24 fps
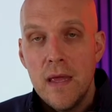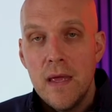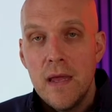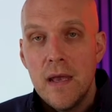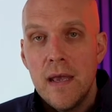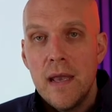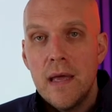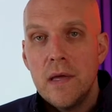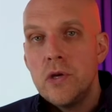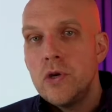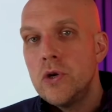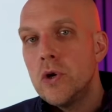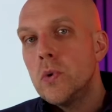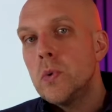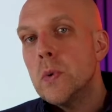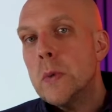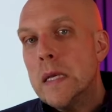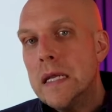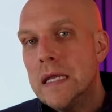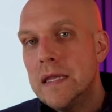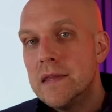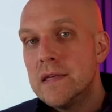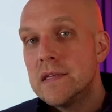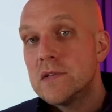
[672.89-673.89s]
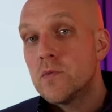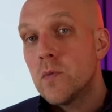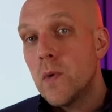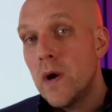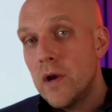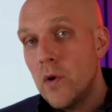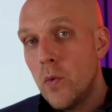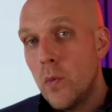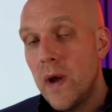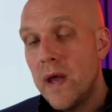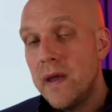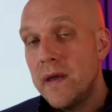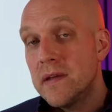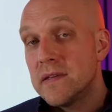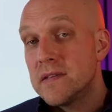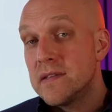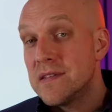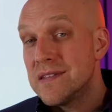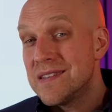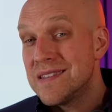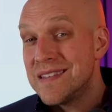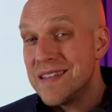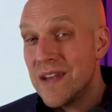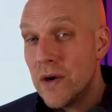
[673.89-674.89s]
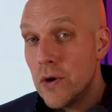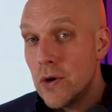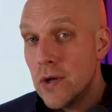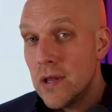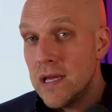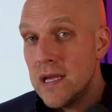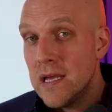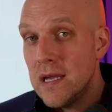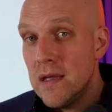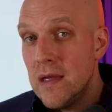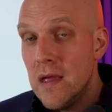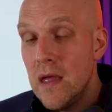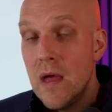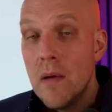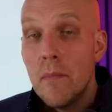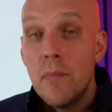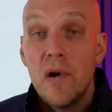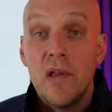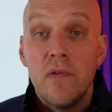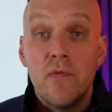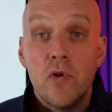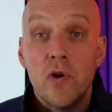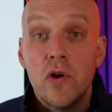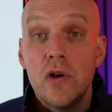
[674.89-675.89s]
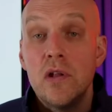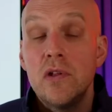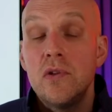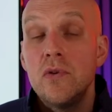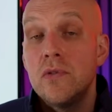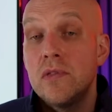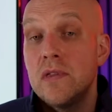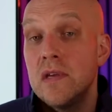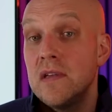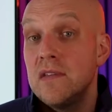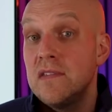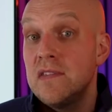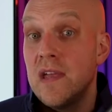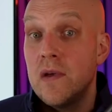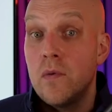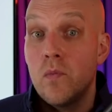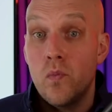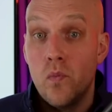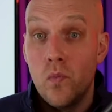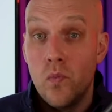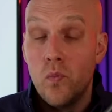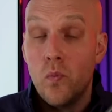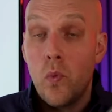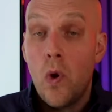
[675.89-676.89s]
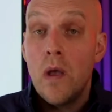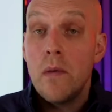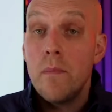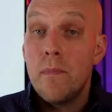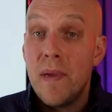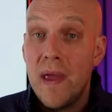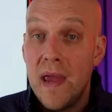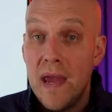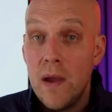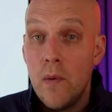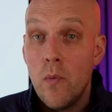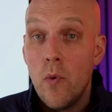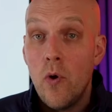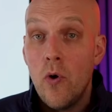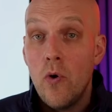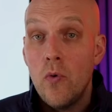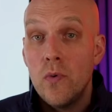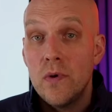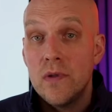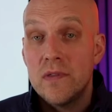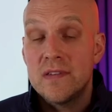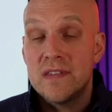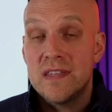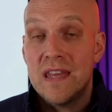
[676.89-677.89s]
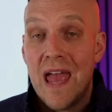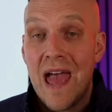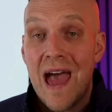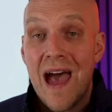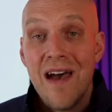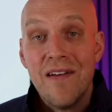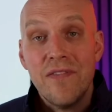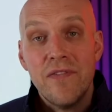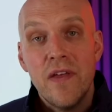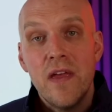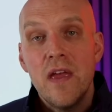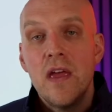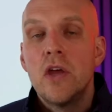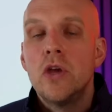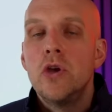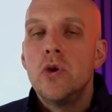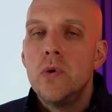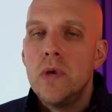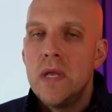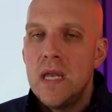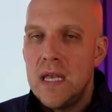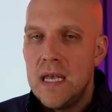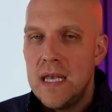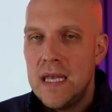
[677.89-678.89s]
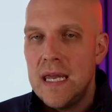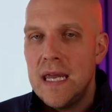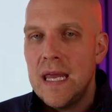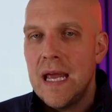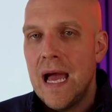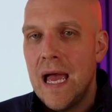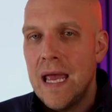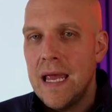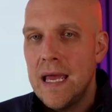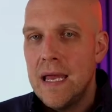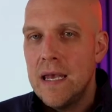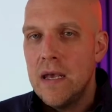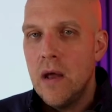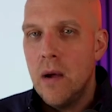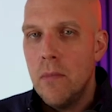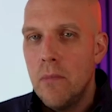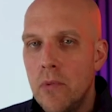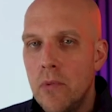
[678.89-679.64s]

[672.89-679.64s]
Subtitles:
Now, you don't need this right away necessarily, but if you're going to do things like run payroll with staff, you need an EIN number.